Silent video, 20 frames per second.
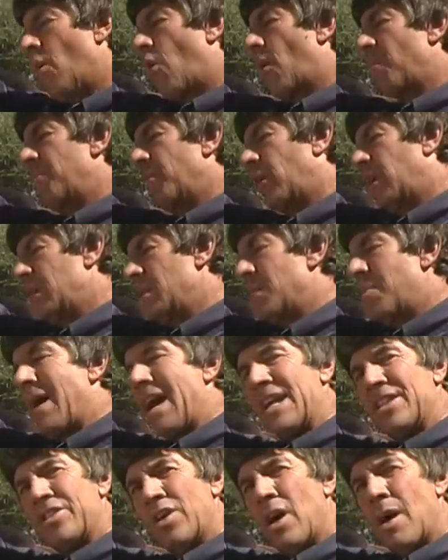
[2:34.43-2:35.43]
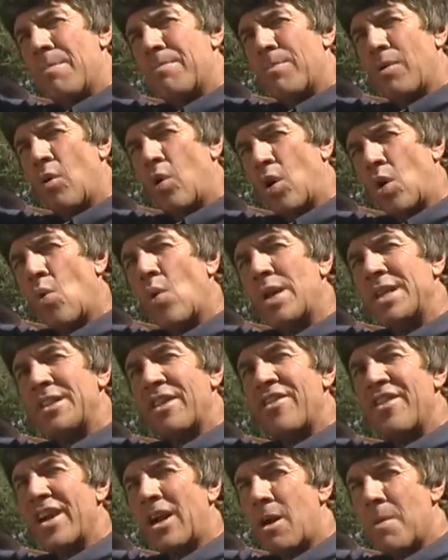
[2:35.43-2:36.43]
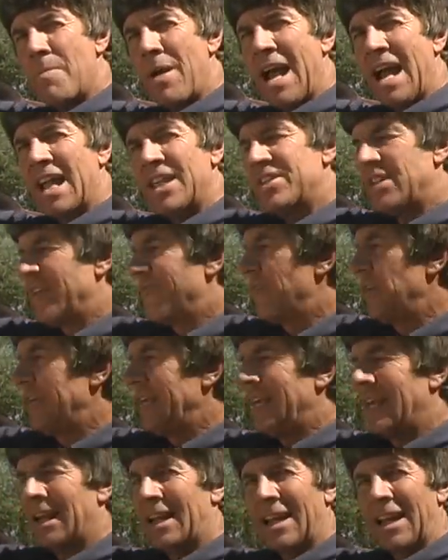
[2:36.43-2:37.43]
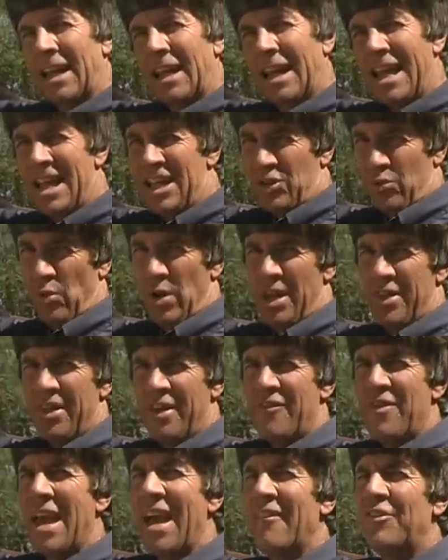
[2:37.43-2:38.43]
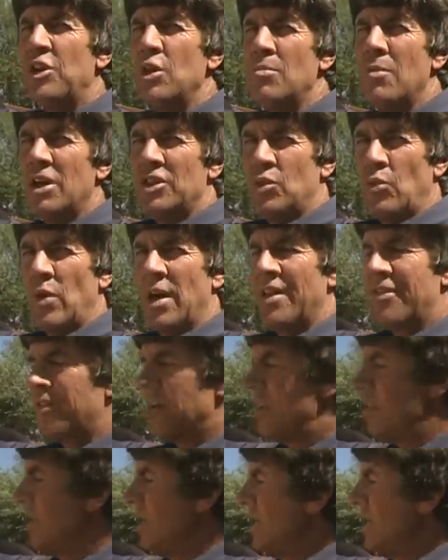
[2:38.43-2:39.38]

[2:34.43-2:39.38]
or pulling the pads up or going to thicker pads if you need a little less width, if you have too much width,